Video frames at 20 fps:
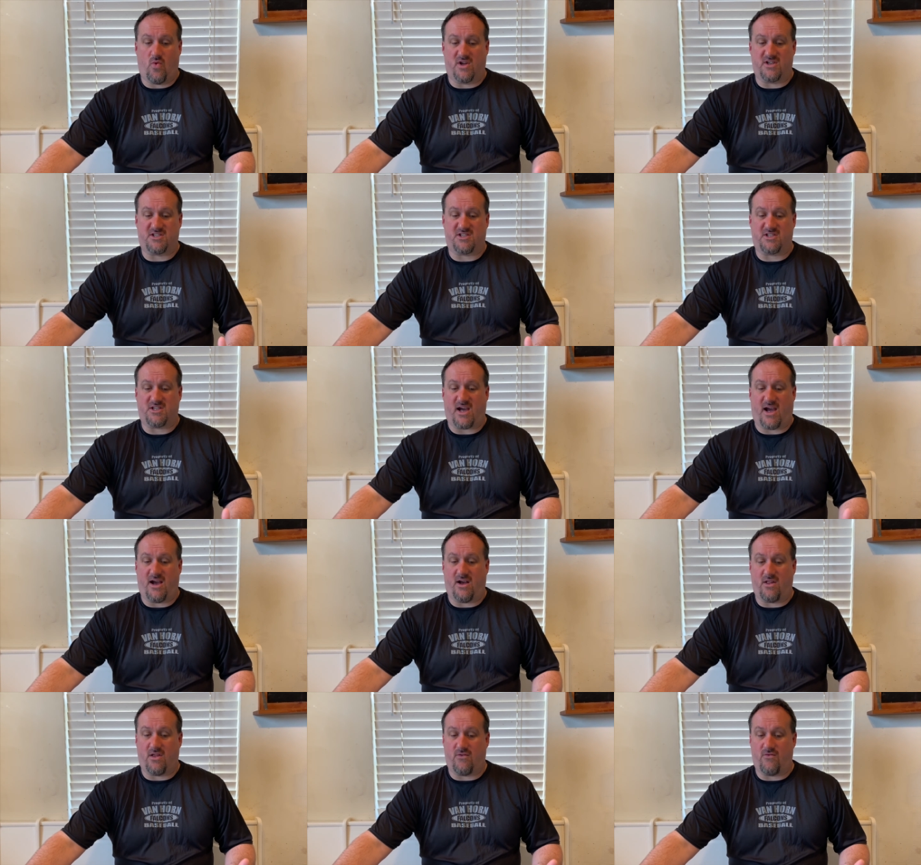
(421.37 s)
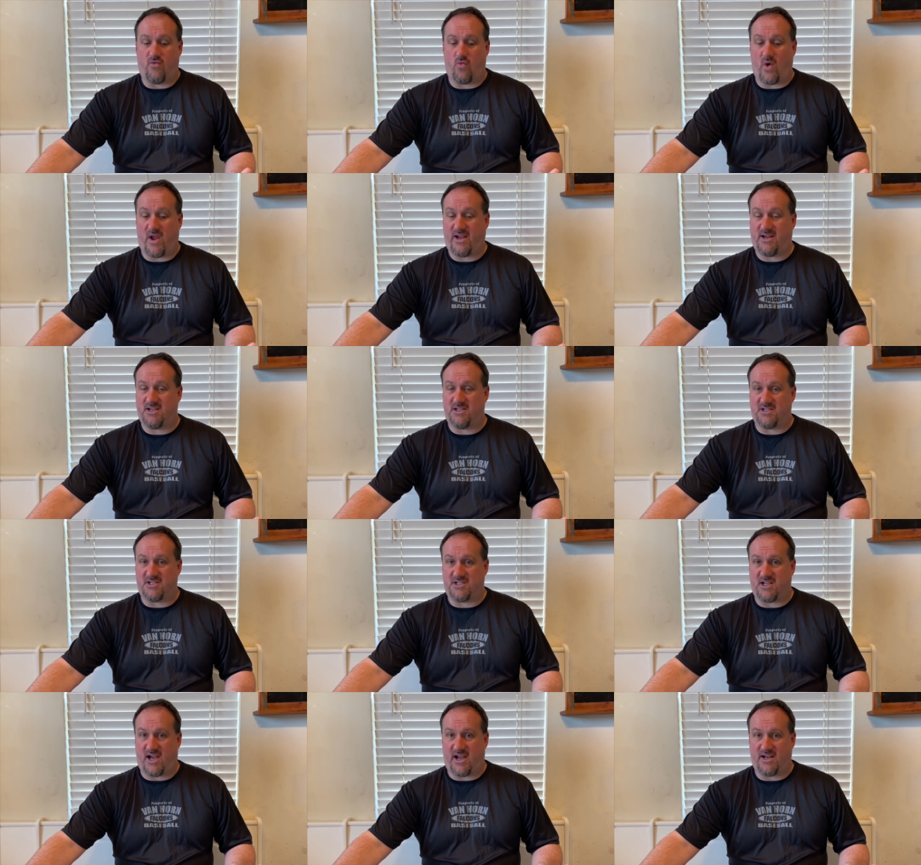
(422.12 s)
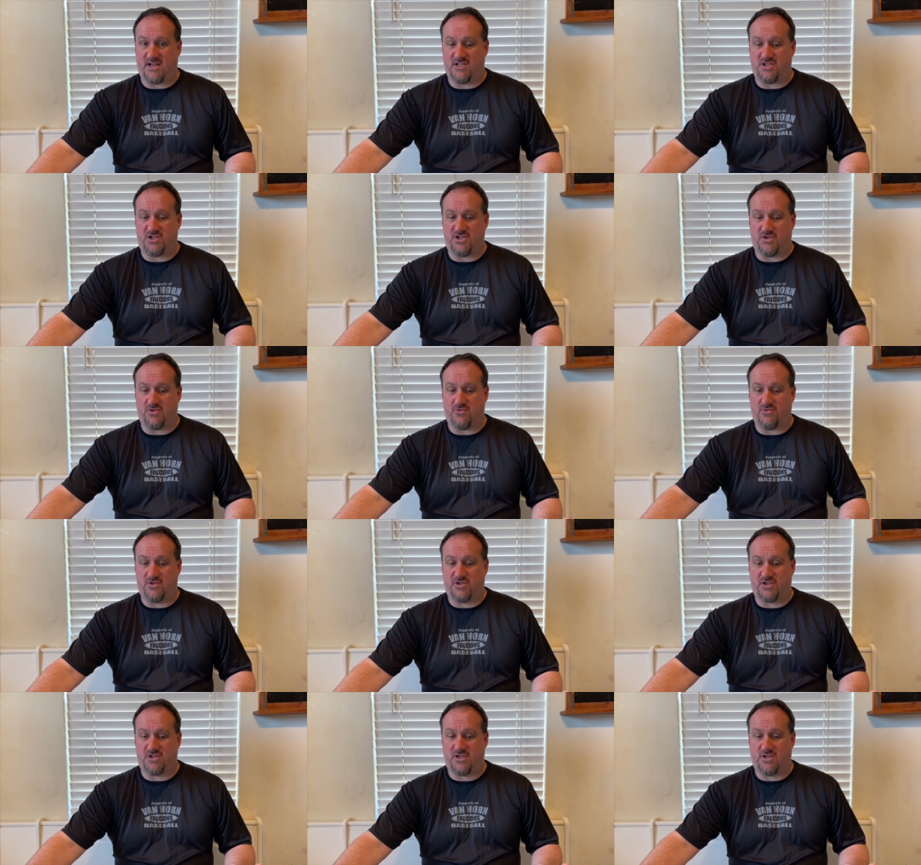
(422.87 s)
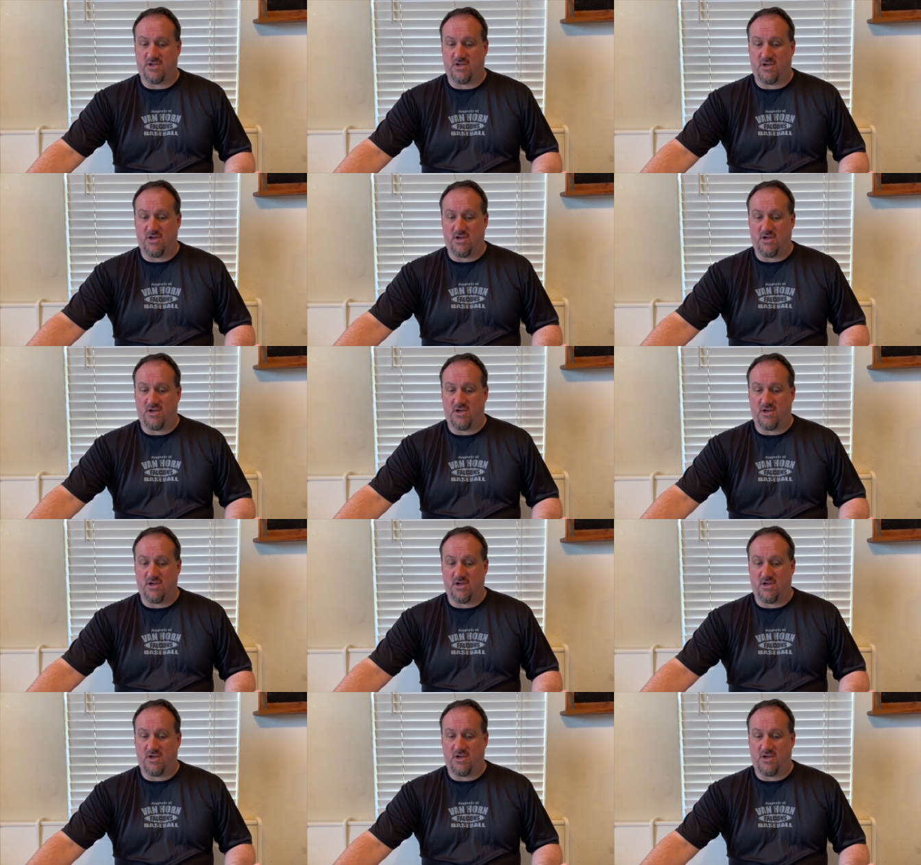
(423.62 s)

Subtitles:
style of wing design is used?